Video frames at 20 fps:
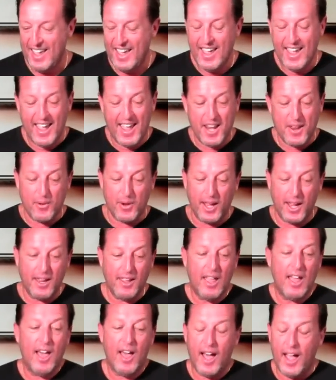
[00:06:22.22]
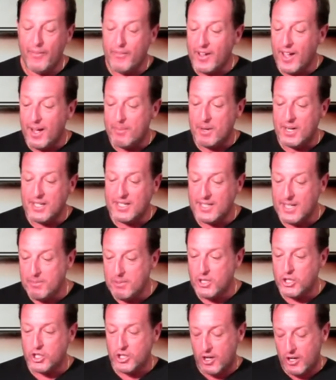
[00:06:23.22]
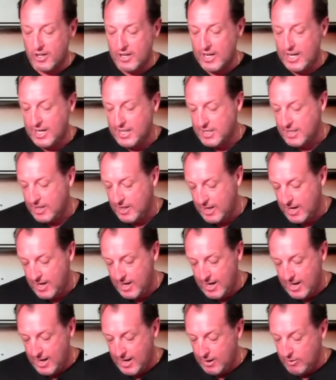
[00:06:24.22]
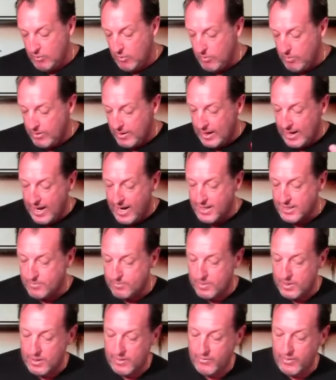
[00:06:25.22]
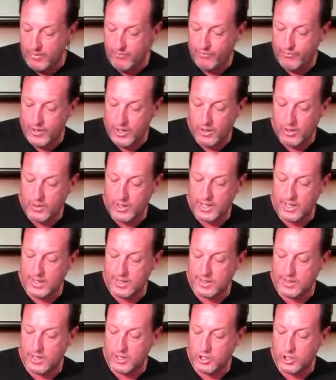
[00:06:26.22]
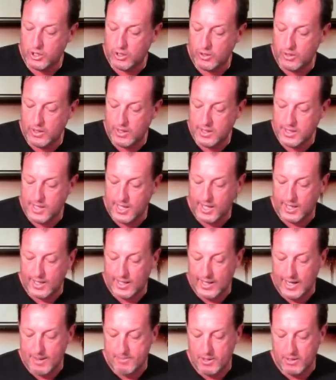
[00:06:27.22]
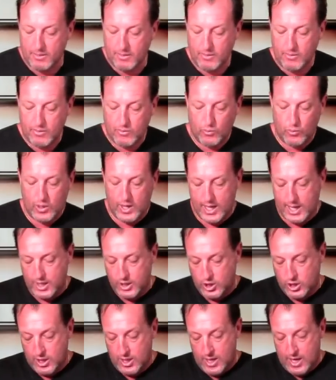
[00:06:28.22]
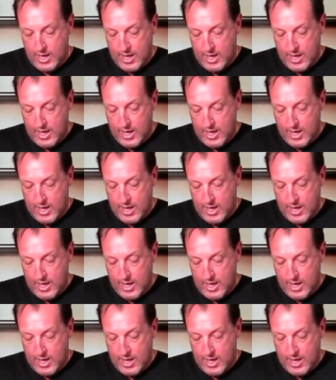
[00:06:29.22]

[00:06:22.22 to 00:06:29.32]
Anyway, I've got my Simi Chardonnay today, and the last bit of info is that you're going to take a lemon wedge